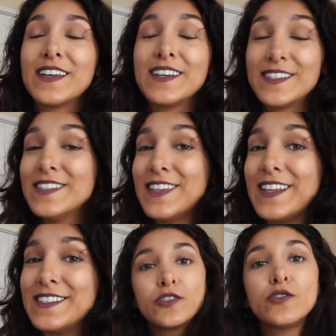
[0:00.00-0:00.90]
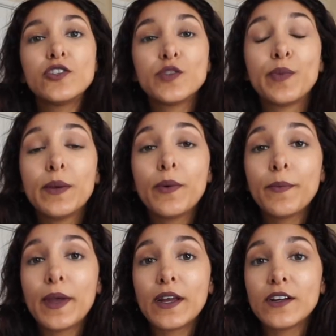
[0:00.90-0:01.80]
it's intense. So just be
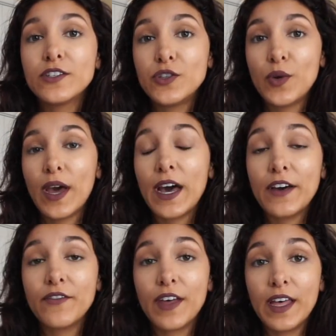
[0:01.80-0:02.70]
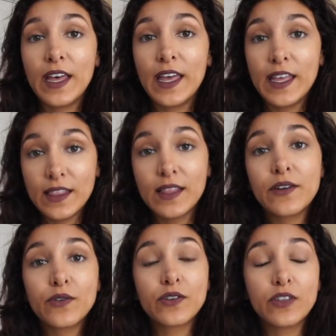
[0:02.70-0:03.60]
prepared to have a
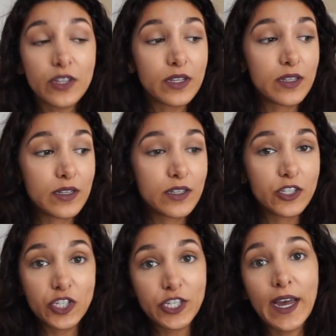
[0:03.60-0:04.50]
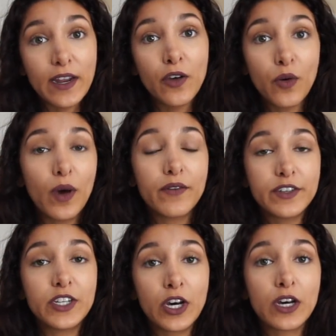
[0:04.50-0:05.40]
literal shadow of
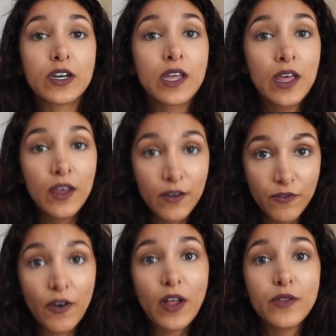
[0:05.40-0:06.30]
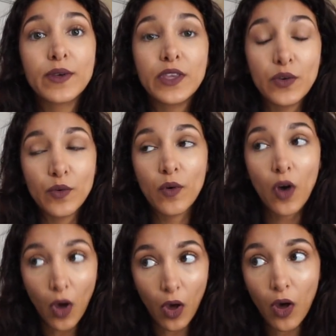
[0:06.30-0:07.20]
a dog following you
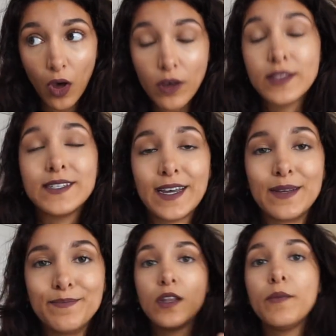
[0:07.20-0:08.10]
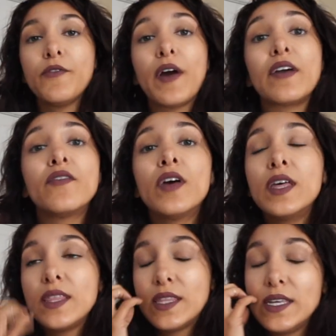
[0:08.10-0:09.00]
all the time. Number 5,
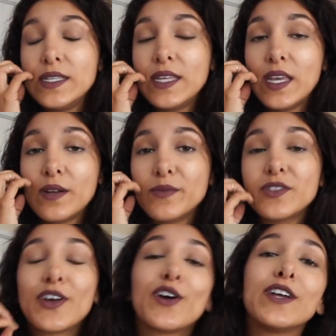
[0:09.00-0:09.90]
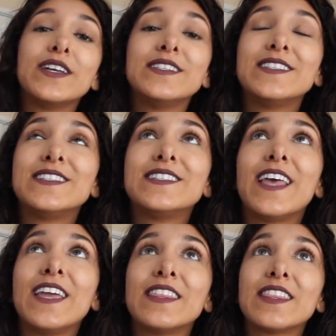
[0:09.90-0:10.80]
these animals are
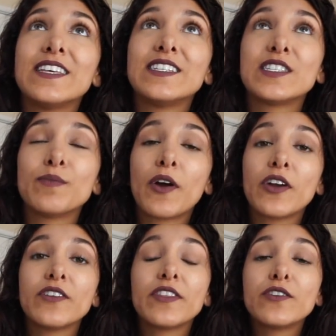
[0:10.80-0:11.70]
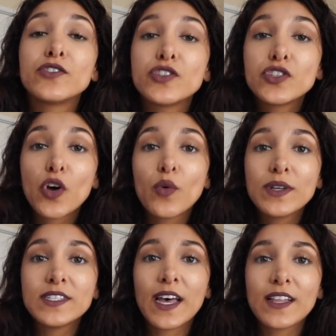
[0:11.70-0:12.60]
insanely smart. They're so
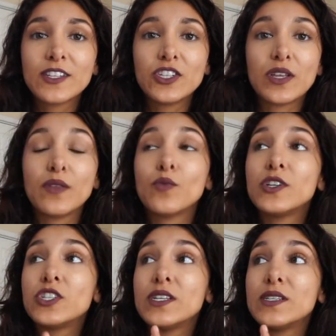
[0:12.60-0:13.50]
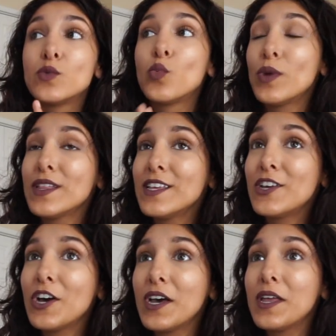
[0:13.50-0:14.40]
intelligent, which is really
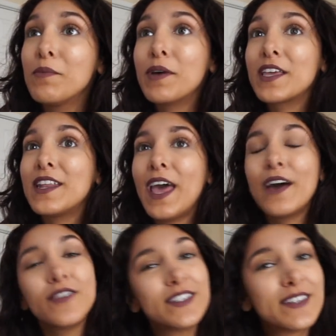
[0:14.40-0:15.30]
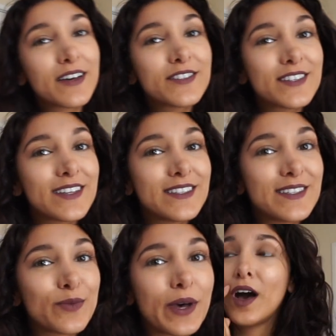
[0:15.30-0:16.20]
good, but can have its downsides
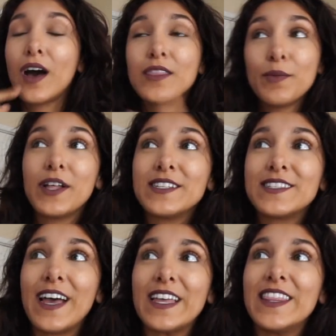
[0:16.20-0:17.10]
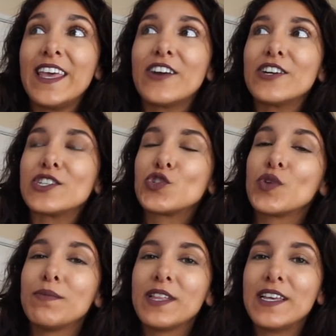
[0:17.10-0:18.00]
as well. On the plus side, they are
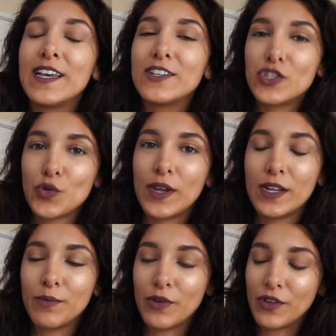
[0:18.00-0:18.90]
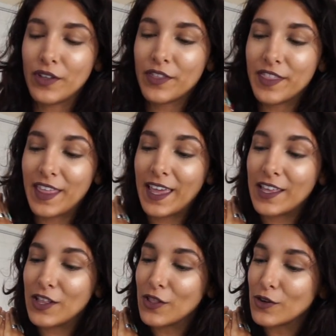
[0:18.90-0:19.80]
extremely trainable.
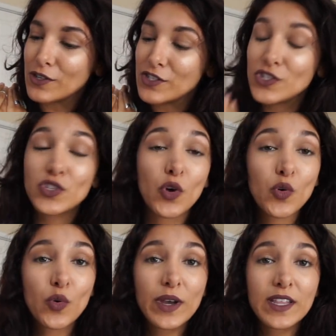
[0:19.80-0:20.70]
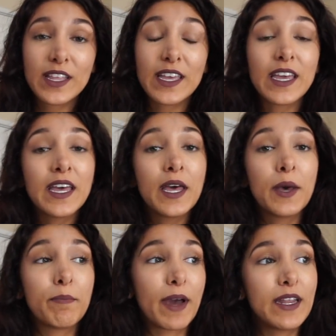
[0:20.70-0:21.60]
They learn so quickly.
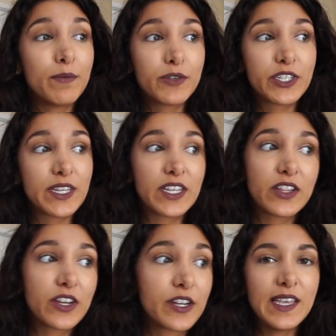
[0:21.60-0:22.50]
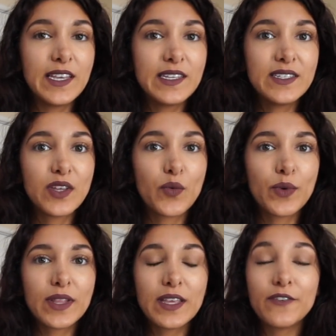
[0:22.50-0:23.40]
Mine in particular is really